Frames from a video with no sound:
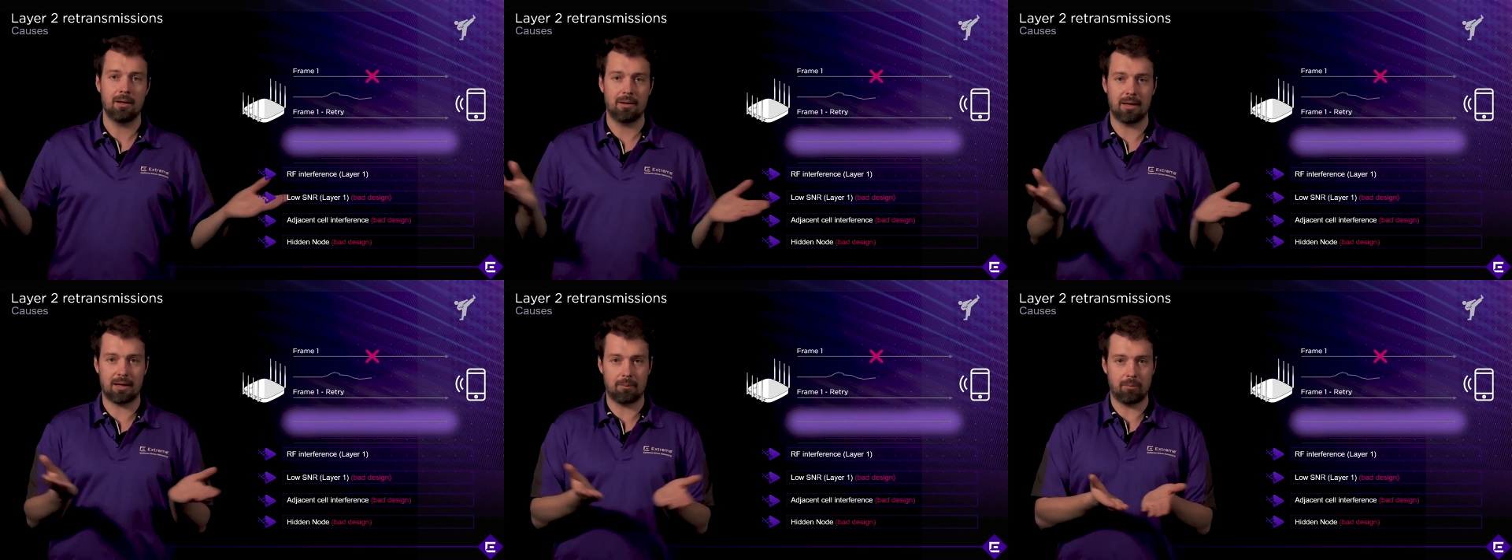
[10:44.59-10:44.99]

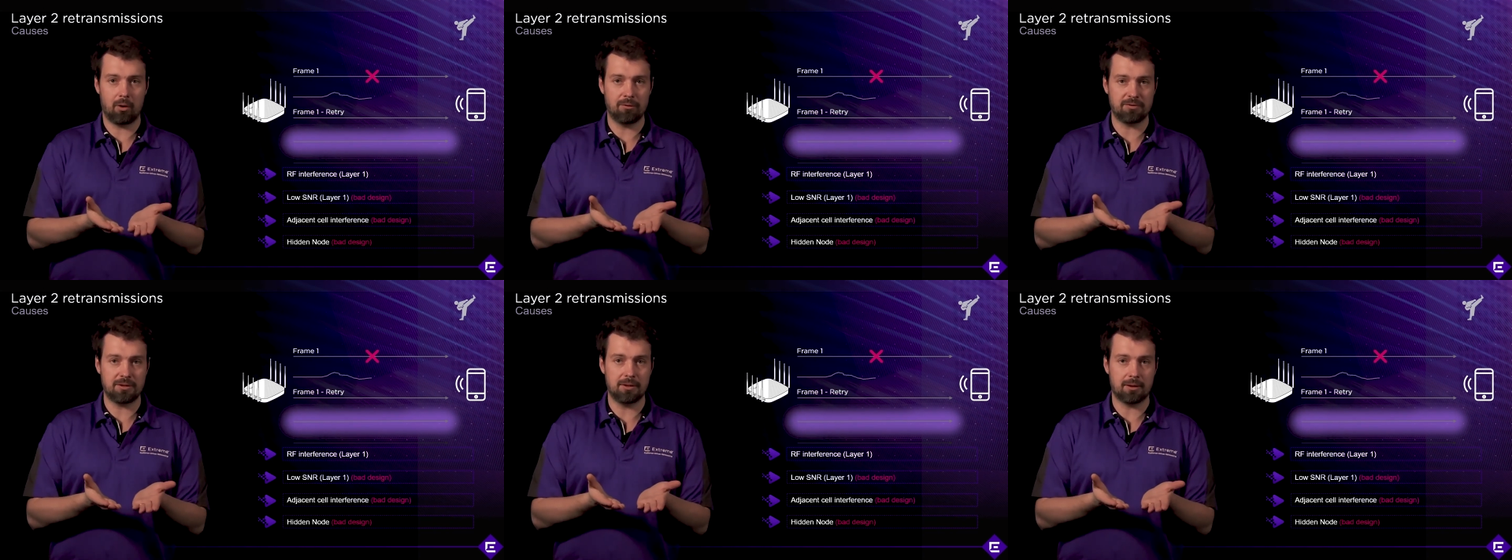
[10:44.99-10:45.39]
They can
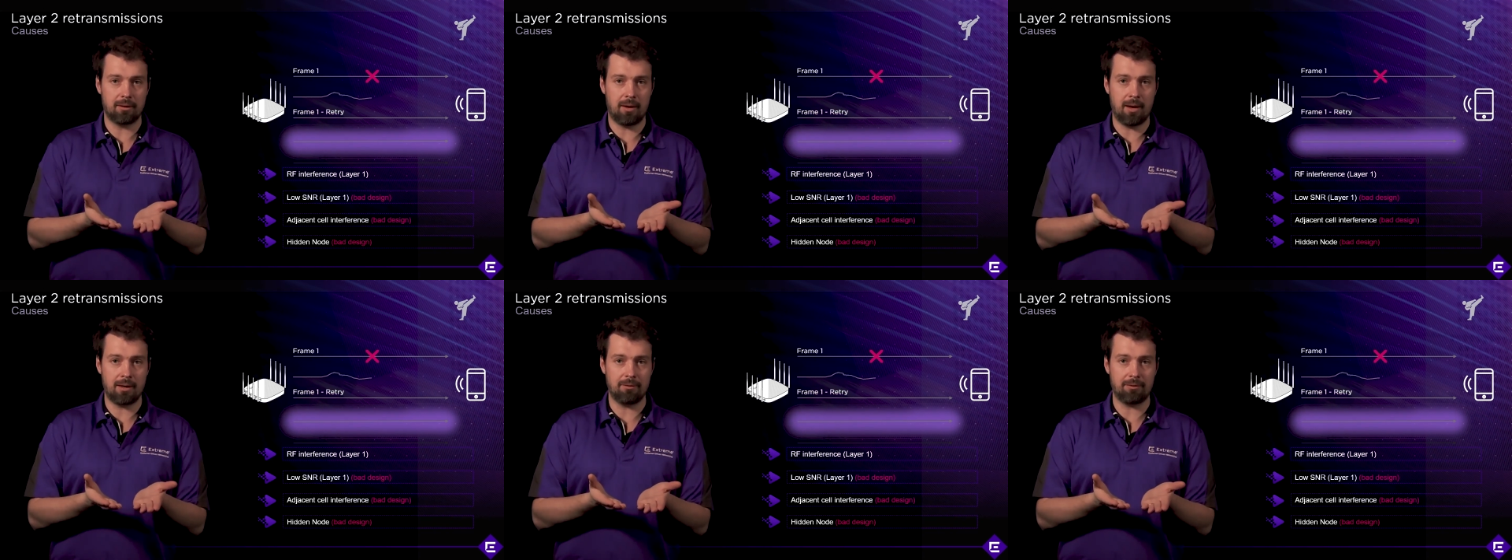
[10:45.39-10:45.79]
both see the
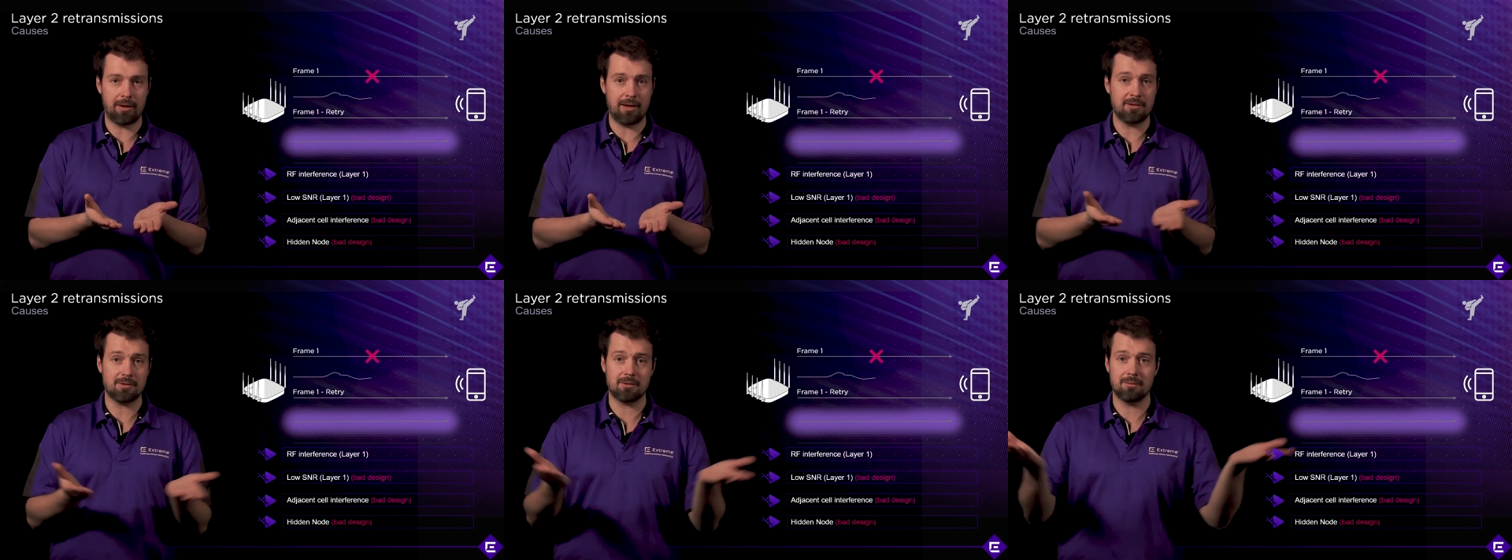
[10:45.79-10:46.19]
client
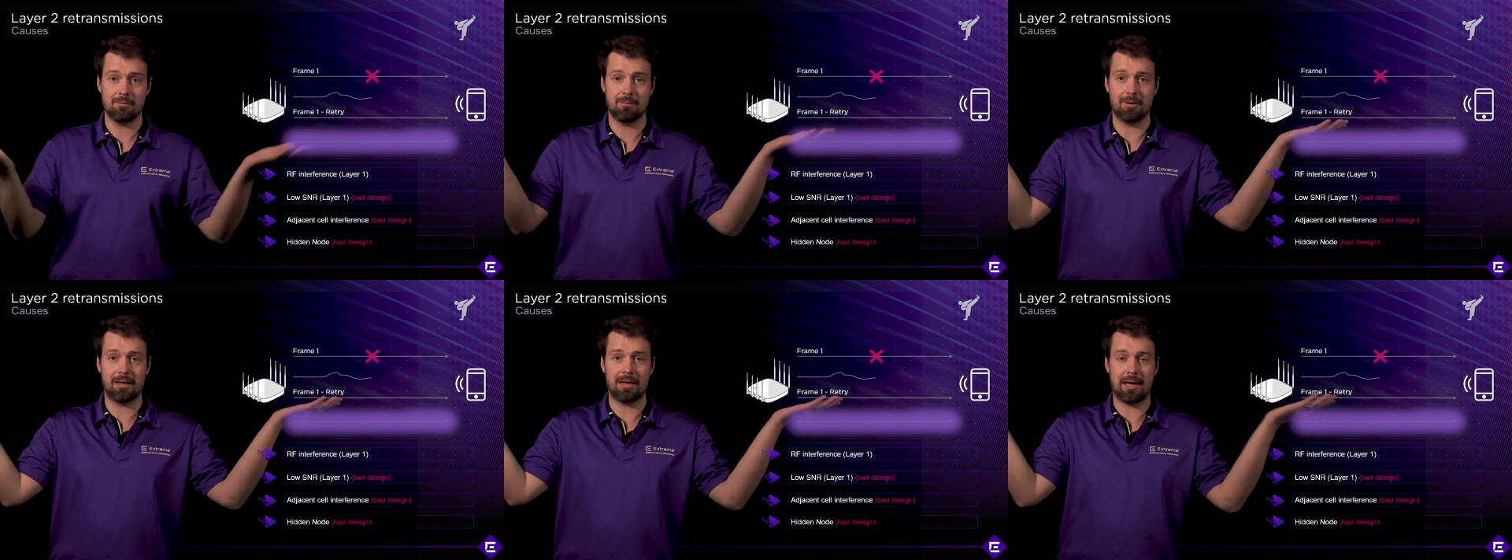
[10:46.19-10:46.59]
device,
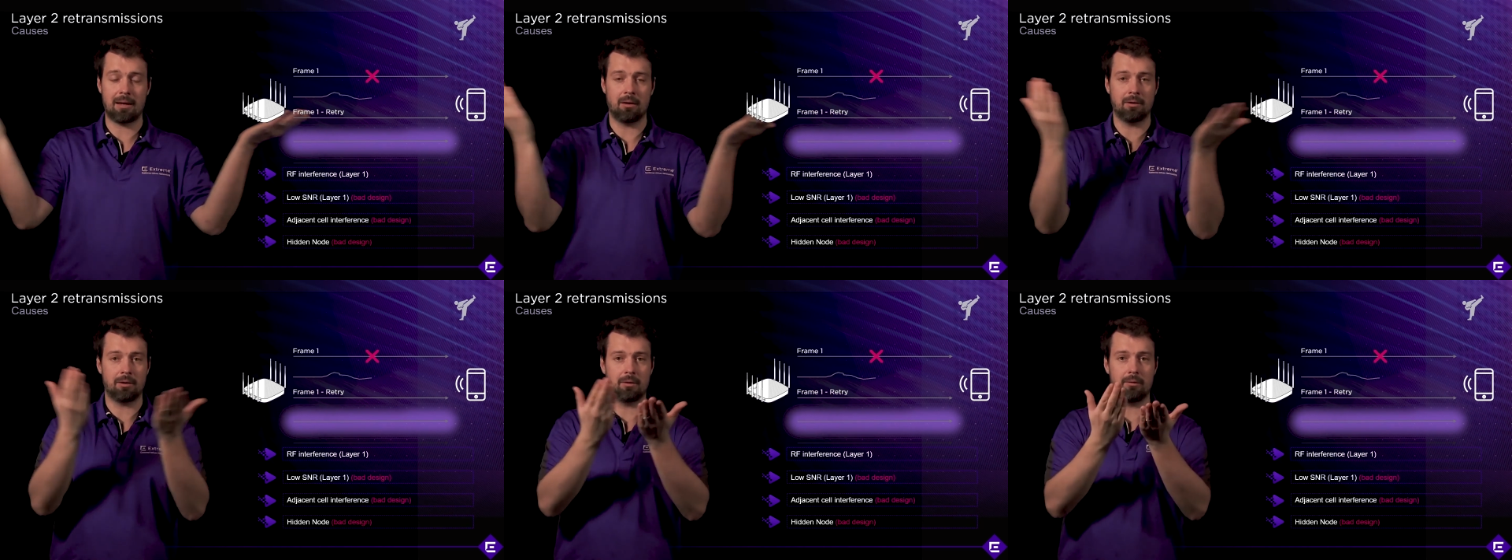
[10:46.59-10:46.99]
but they
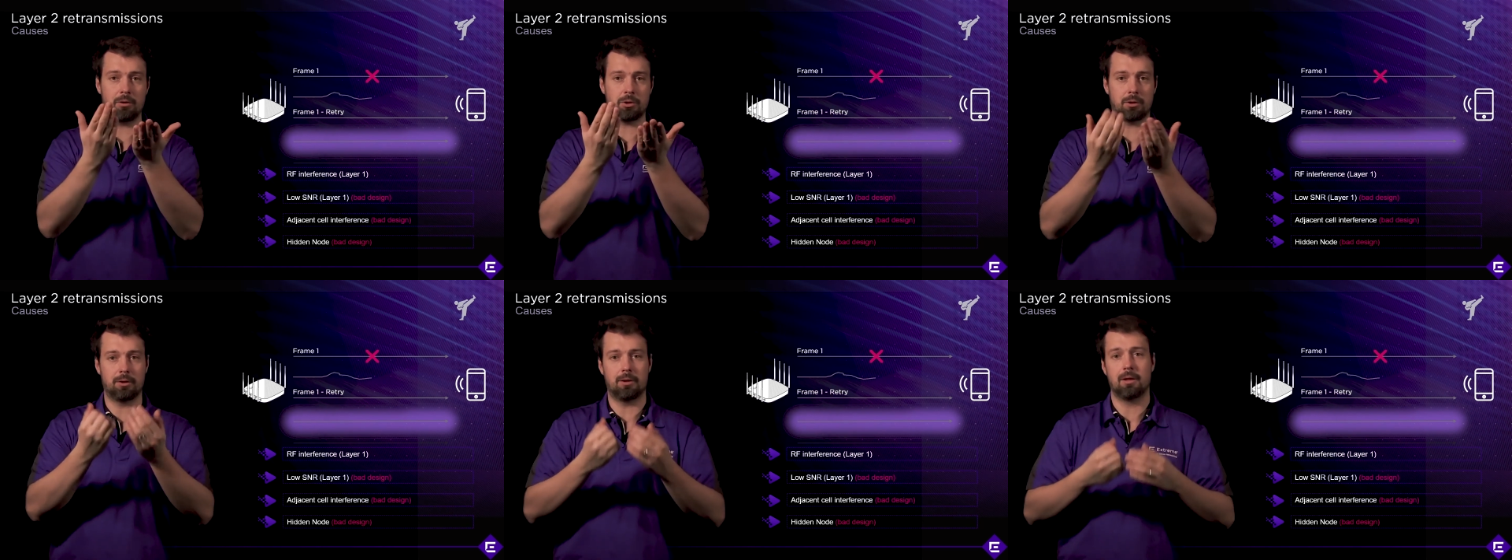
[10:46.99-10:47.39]
cannot hear
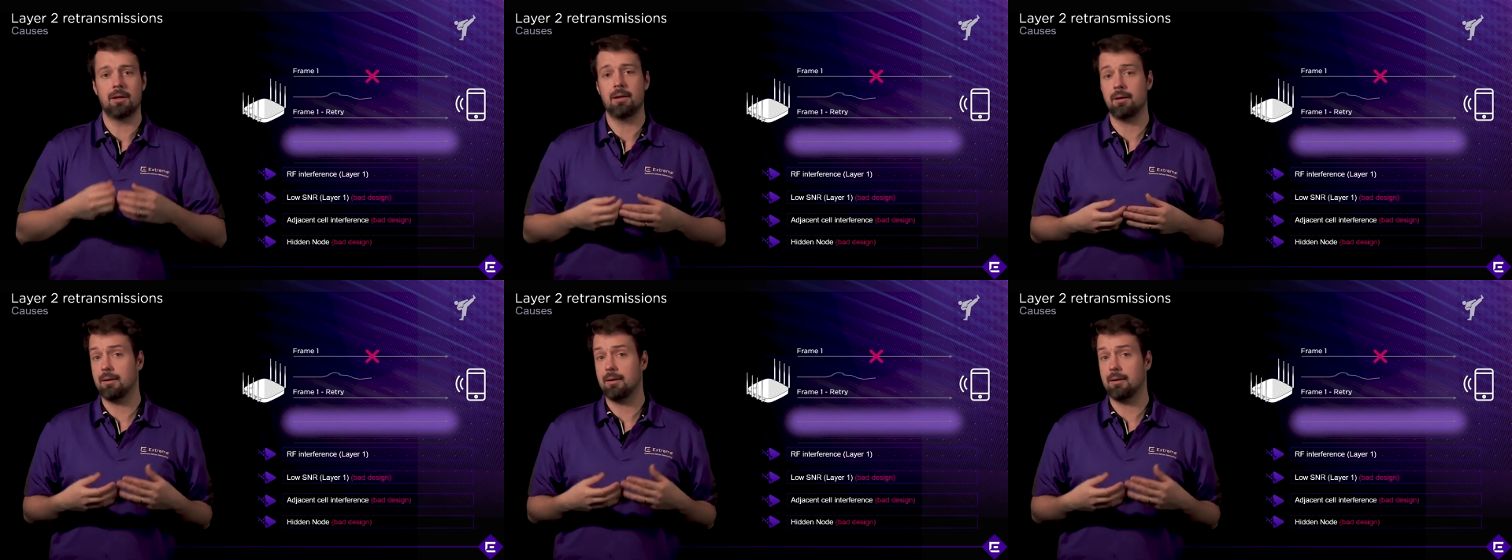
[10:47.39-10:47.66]
each other.